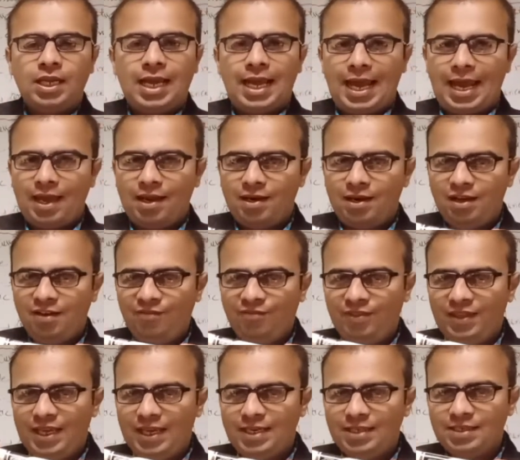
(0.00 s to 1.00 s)
and
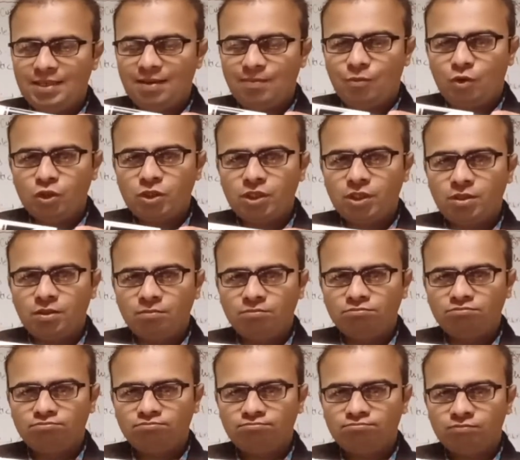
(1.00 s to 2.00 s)
if there is a
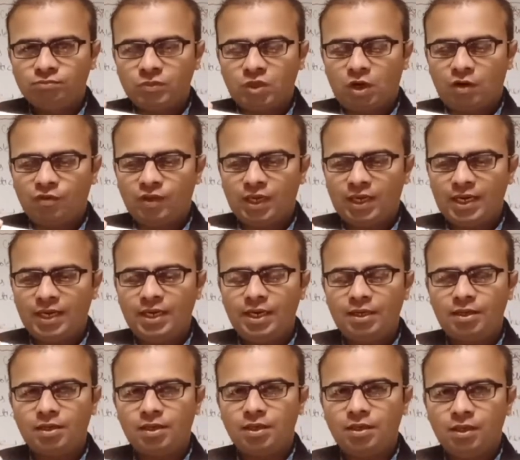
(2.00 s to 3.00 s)
motion of the
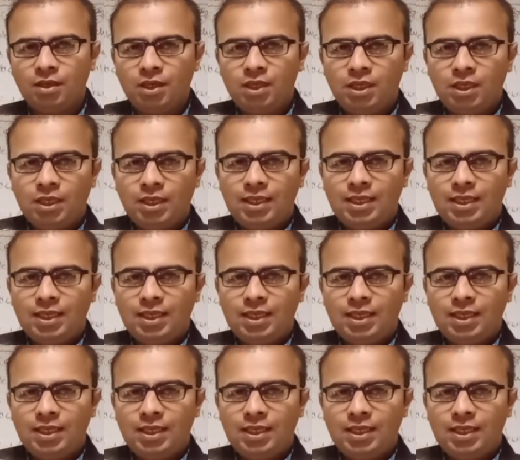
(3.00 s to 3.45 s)
conductor